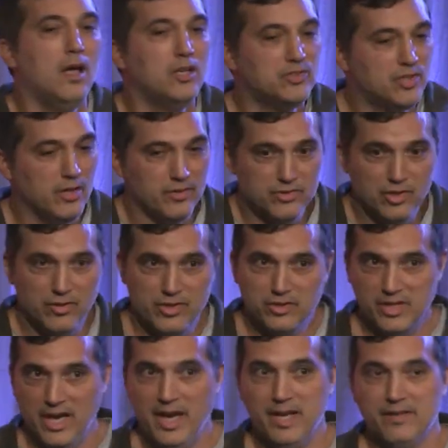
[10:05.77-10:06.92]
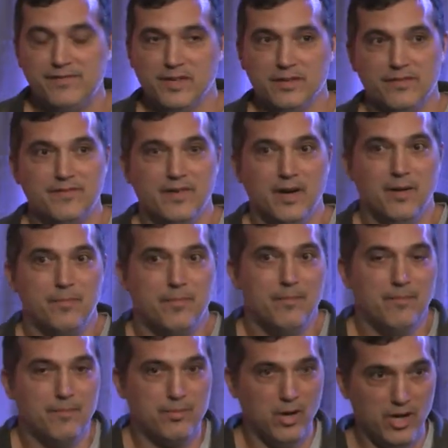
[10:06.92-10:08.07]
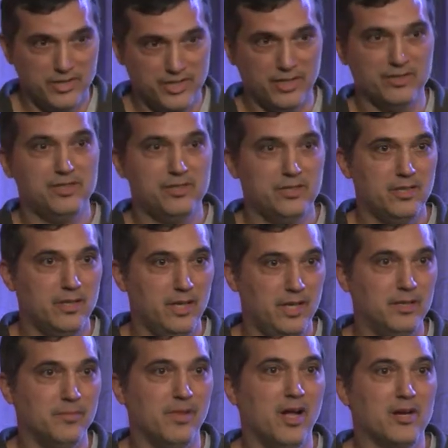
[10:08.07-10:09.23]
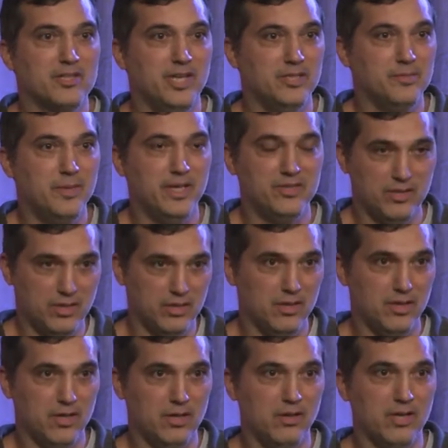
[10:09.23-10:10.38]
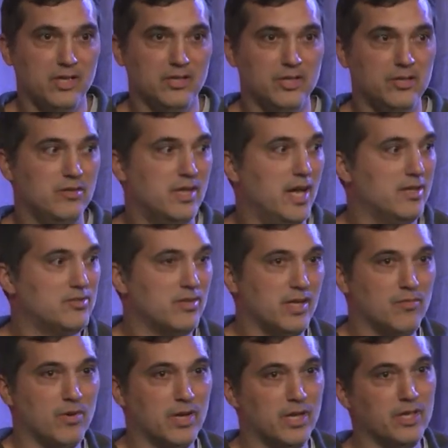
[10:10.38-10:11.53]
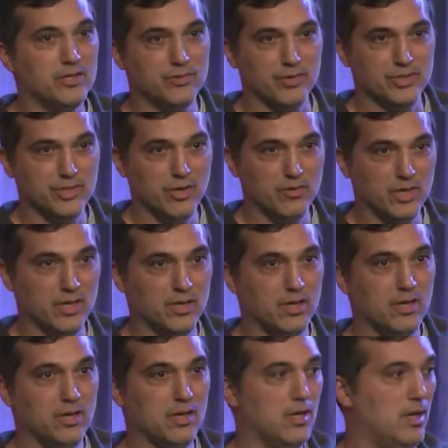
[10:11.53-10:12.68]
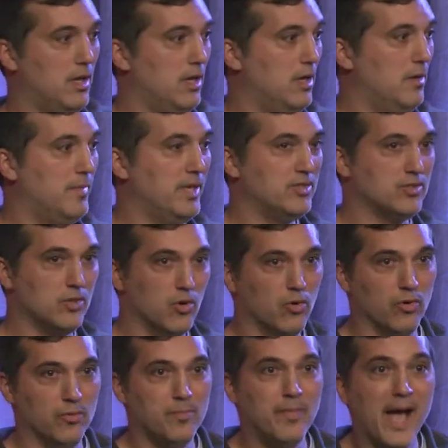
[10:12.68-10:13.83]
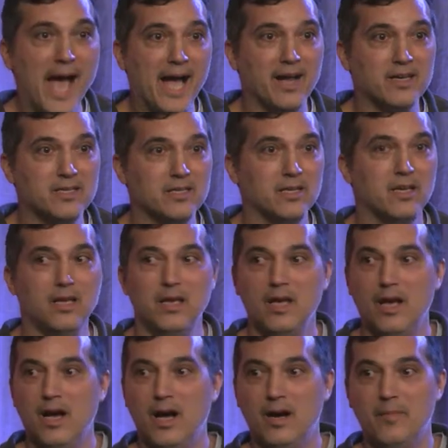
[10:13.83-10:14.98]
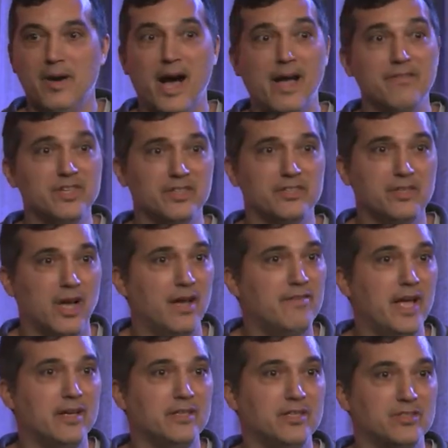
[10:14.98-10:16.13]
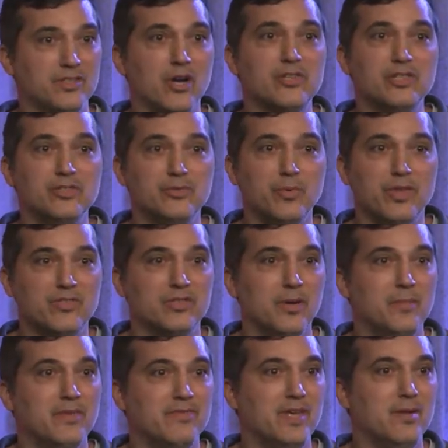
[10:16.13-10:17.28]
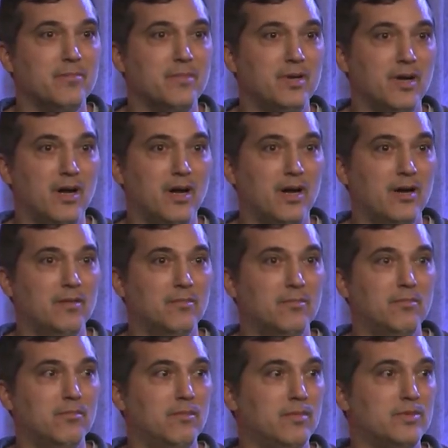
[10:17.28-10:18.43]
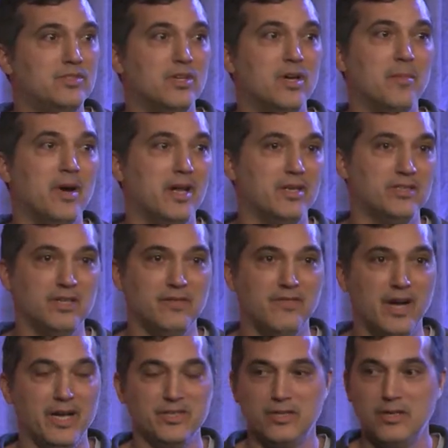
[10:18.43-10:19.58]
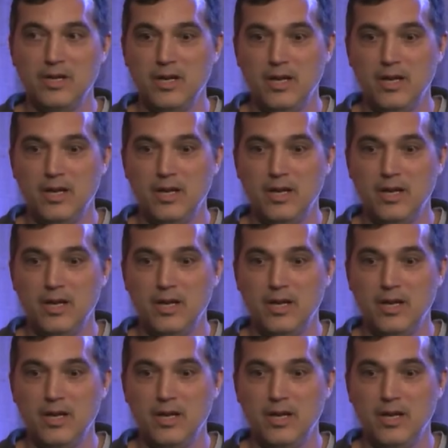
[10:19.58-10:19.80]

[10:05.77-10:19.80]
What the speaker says: so there's a handful of projects in the blockchain space that are looking to do that. So they want to issue a token. It's gold backed. I've had discussions with some of them to come on as an advisor.